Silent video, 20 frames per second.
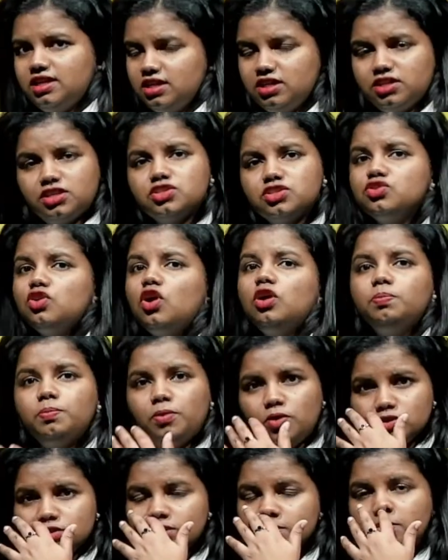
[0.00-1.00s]
It is not
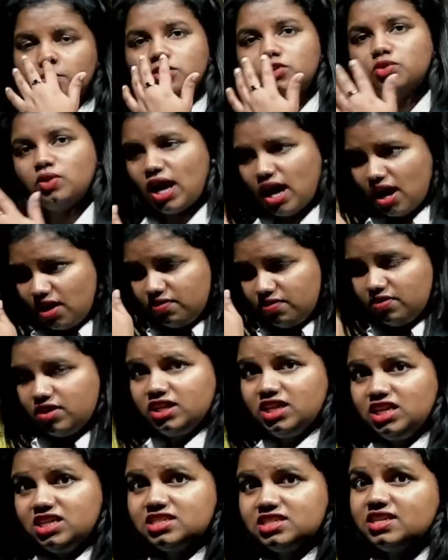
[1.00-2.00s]
possible to have
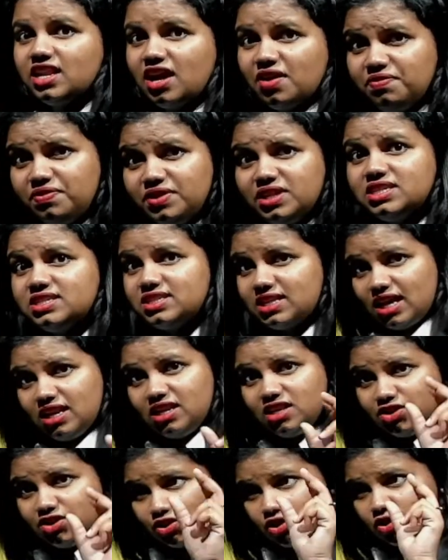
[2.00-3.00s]
each and every cell
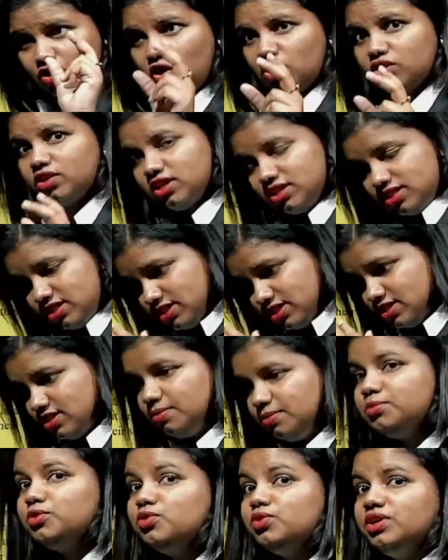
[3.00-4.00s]
in your organ
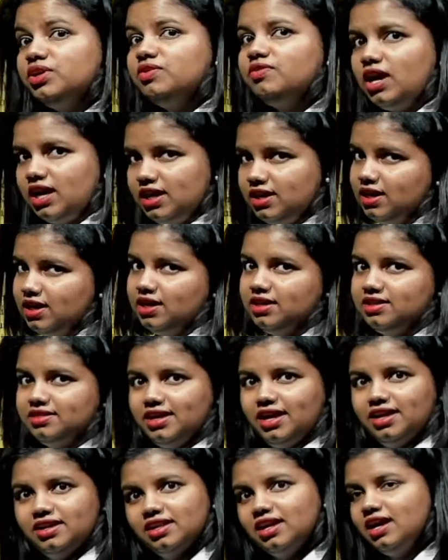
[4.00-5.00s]
system to divide like
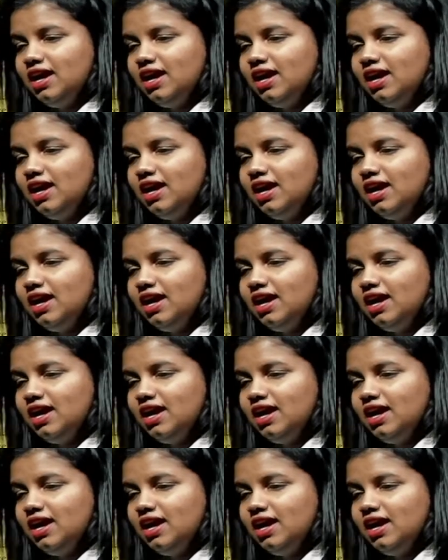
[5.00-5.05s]
that.